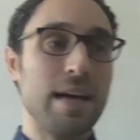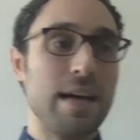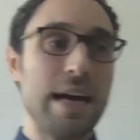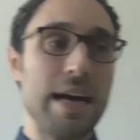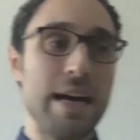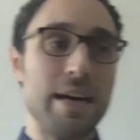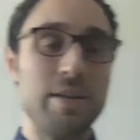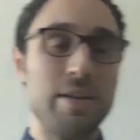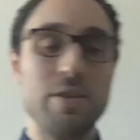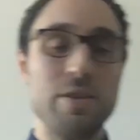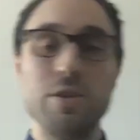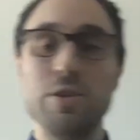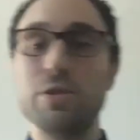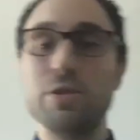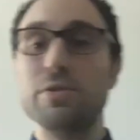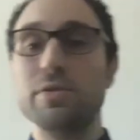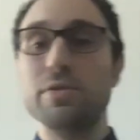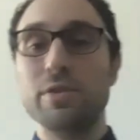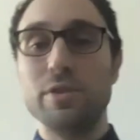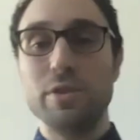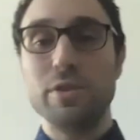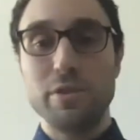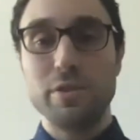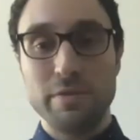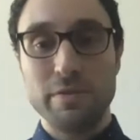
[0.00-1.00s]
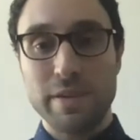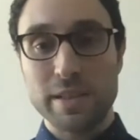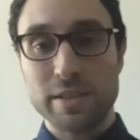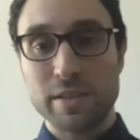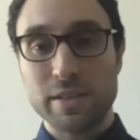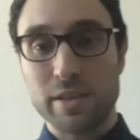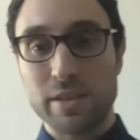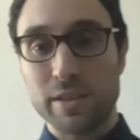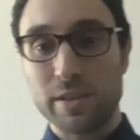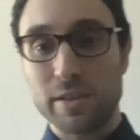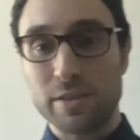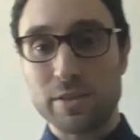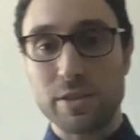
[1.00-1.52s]
new
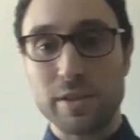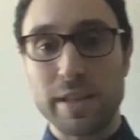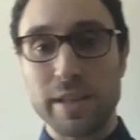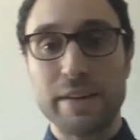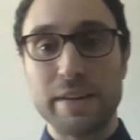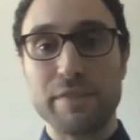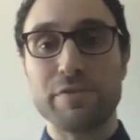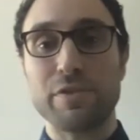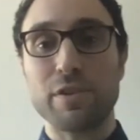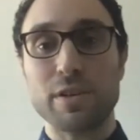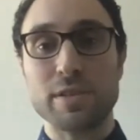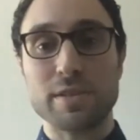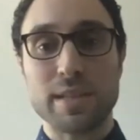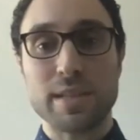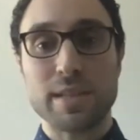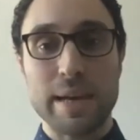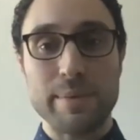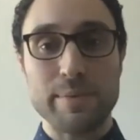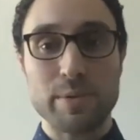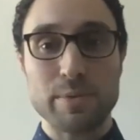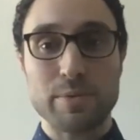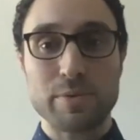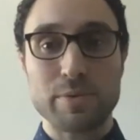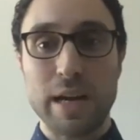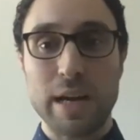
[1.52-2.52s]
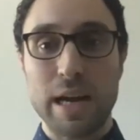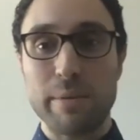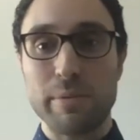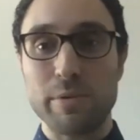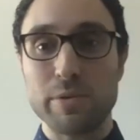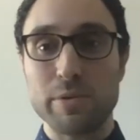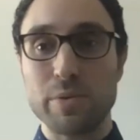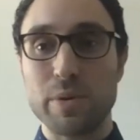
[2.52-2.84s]
visitors or like first time subscribers.